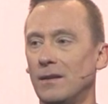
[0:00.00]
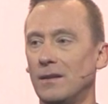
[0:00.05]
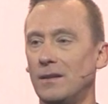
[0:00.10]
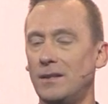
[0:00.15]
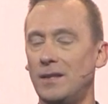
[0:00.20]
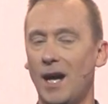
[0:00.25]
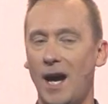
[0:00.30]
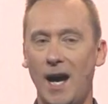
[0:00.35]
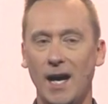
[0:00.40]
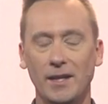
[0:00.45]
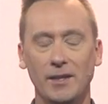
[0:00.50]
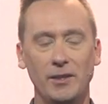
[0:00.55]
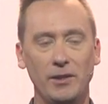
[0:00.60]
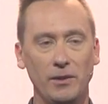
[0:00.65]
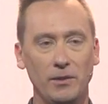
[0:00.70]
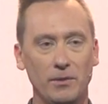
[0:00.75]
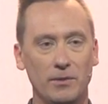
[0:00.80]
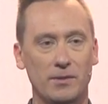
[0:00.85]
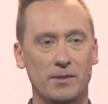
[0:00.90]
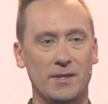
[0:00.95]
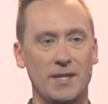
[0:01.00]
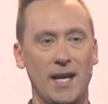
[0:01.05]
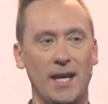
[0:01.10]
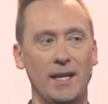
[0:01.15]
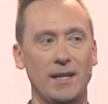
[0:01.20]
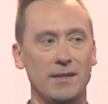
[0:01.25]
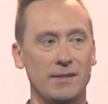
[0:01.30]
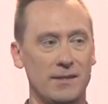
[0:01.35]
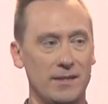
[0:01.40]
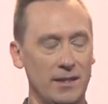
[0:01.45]
God used
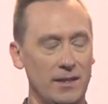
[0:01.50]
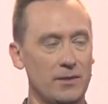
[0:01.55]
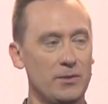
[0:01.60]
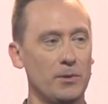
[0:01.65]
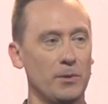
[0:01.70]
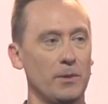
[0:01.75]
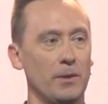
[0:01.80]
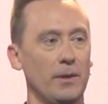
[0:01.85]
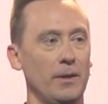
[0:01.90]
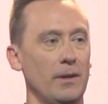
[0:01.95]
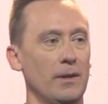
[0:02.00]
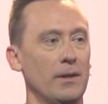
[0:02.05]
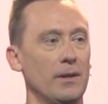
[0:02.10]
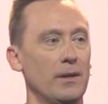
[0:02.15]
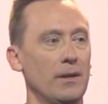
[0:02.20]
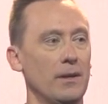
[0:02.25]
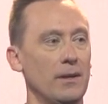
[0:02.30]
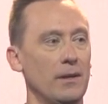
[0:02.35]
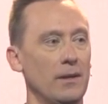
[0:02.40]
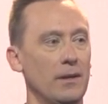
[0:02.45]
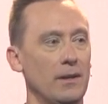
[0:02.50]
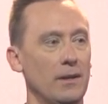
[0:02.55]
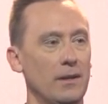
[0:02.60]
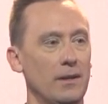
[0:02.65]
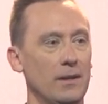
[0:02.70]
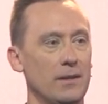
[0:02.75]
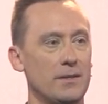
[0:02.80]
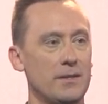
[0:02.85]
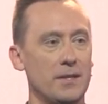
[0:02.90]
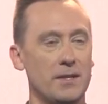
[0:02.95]
Danny's detour
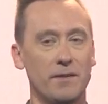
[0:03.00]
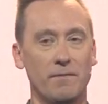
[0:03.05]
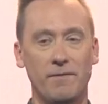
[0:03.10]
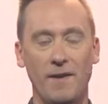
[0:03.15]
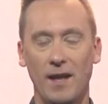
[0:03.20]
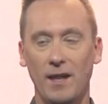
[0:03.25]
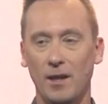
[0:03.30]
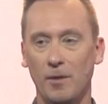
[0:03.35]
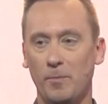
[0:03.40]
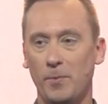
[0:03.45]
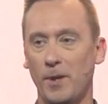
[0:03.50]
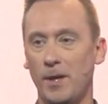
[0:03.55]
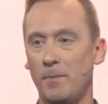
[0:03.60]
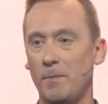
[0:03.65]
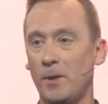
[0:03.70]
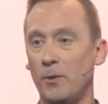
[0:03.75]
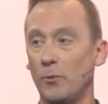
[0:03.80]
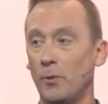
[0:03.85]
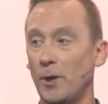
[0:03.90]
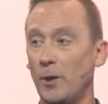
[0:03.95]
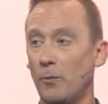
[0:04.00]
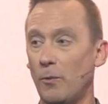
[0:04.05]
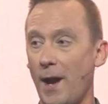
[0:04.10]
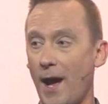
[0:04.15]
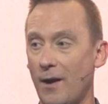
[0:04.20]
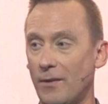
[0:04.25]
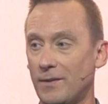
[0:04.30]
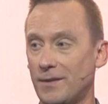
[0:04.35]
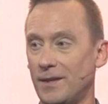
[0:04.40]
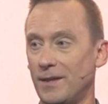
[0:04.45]
to develop him and
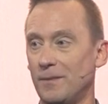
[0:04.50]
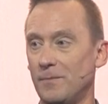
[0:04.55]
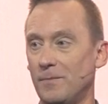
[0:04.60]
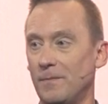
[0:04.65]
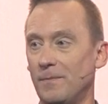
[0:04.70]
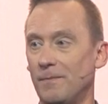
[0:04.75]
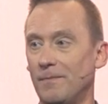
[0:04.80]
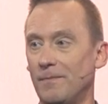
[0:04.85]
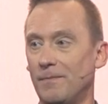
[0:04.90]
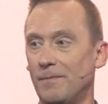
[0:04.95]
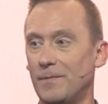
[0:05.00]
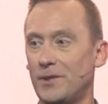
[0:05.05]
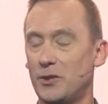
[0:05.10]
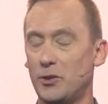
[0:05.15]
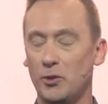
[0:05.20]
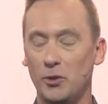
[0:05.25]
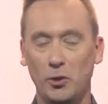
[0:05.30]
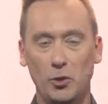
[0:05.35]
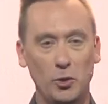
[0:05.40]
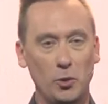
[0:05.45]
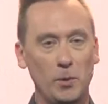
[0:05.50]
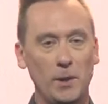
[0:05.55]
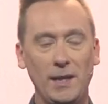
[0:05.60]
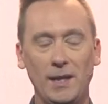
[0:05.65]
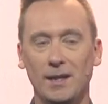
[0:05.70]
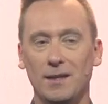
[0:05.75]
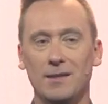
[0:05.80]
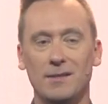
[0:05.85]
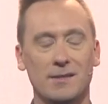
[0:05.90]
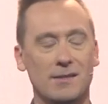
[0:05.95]
reroute him to who he
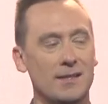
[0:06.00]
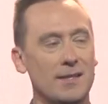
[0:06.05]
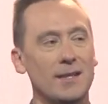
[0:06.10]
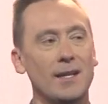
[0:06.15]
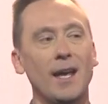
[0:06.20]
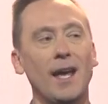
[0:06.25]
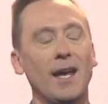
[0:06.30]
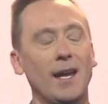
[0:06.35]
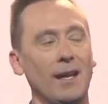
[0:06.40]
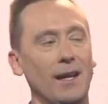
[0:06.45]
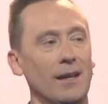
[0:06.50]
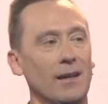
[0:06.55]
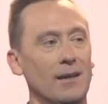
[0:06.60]
is today.